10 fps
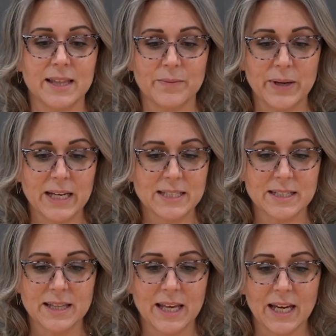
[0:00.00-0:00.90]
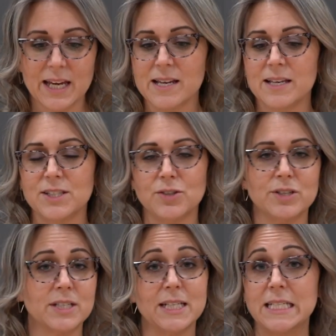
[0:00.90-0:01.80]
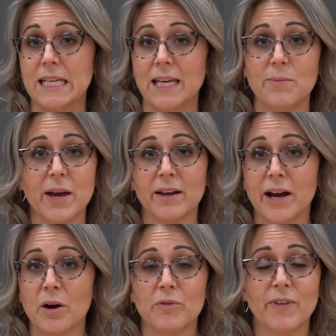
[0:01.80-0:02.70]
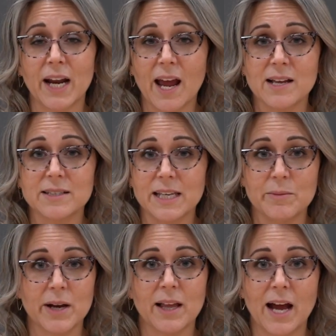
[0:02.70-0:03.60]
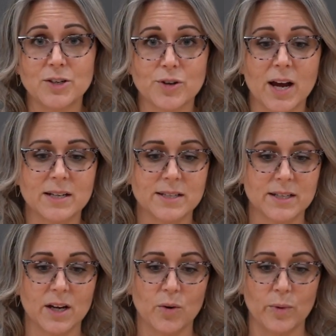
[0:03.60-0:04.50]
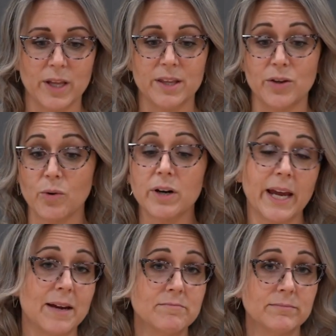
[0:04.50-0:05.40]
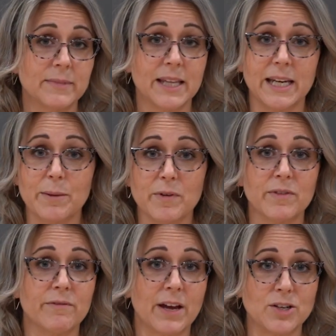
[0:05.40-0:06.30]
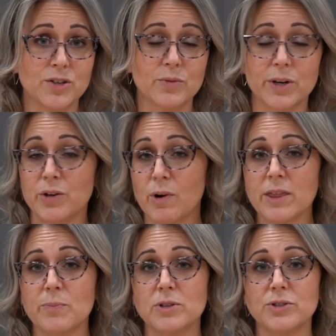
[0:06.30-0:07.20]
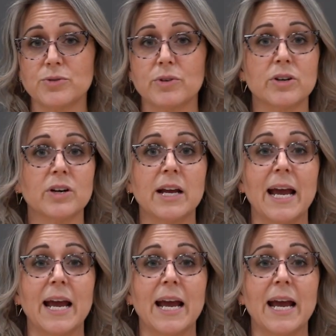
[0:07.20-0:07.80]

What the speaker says: The biggest thing is you just need to email our finance email address with your name, the name of the vendor where you want the purchase order,